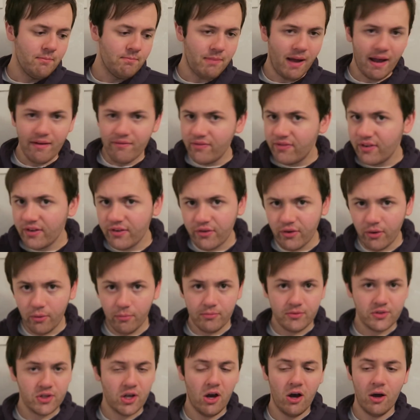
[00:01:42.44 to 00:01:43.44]
Bamford
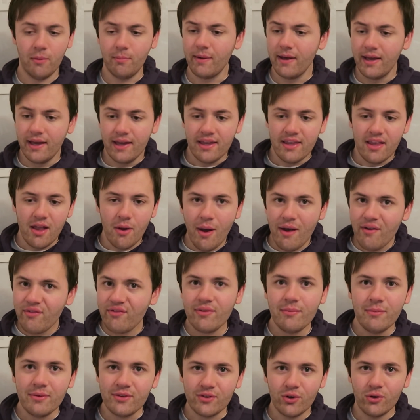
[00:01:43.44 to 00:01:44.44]
up top. You know,
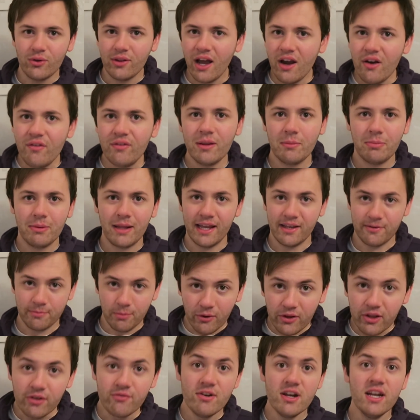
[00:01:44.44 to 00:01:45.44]
everyone was all over the place,
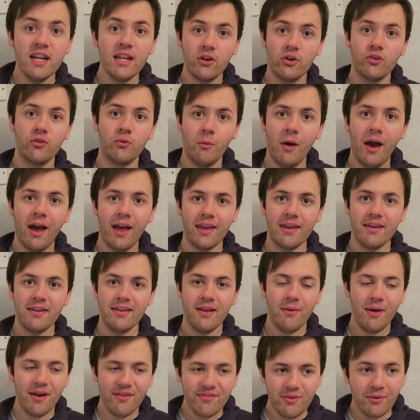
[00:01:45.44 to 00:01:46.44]
but in a really good way.
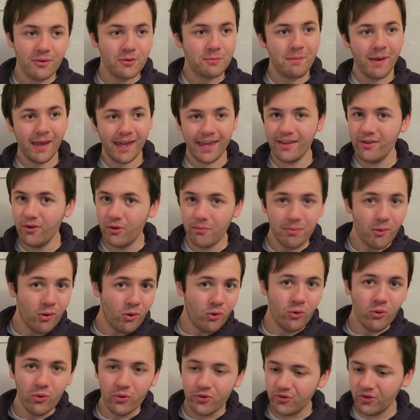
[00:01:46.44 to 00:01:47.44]
You know, everyone was picking up
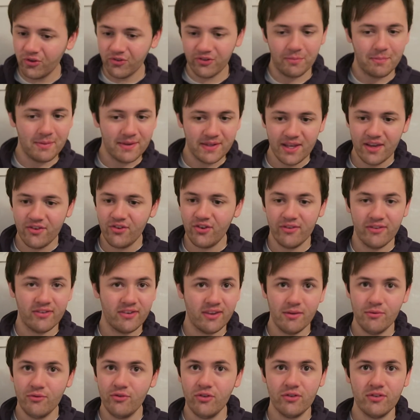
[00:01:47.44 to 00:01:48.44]
all sorts of positions,
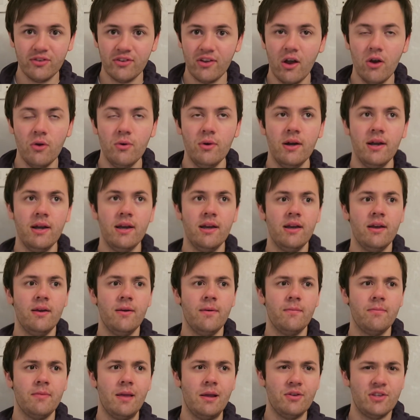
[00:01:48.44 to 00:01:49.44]
and it was just so
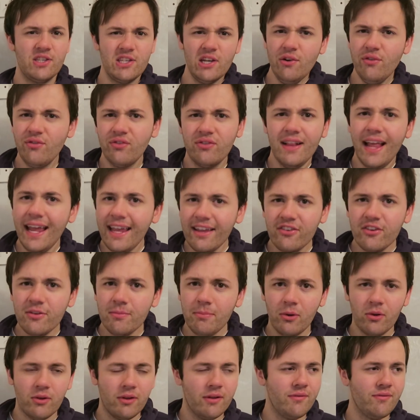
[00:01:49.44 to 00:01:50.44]
it was so
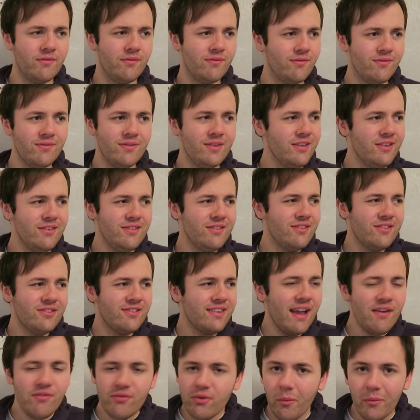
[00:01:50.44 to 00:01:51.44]
flexible and
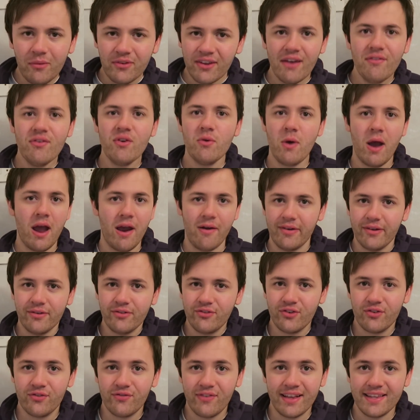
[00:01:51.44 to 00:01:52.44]
just everyone was everywhere and it
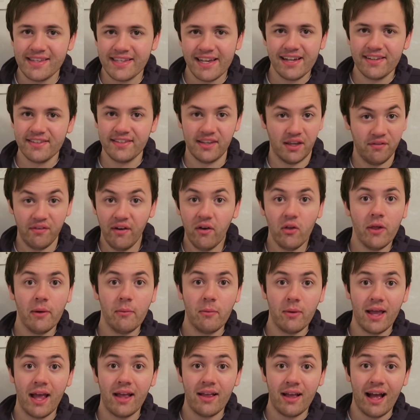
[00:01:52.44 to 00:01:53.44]
was just fantastic. It felt
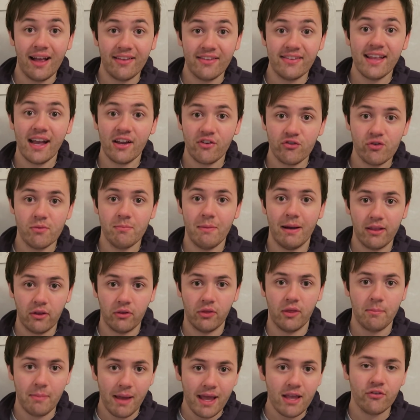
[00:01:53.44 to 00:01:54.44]
like we had an extra man
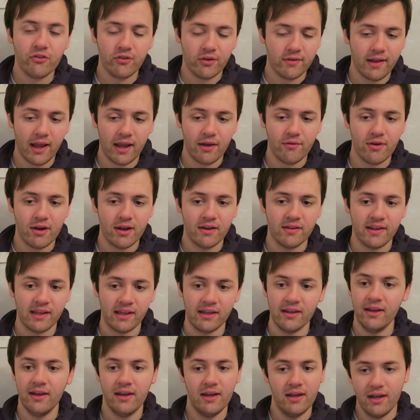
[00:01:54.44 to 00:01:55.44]
on the pitch today,
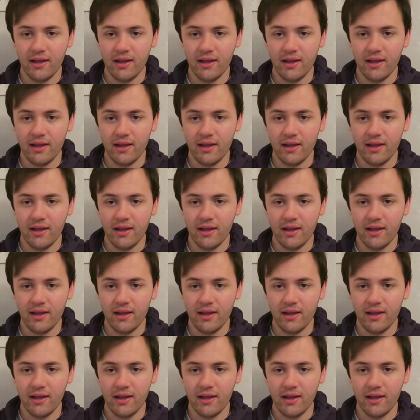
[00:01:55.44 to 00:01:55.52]
really.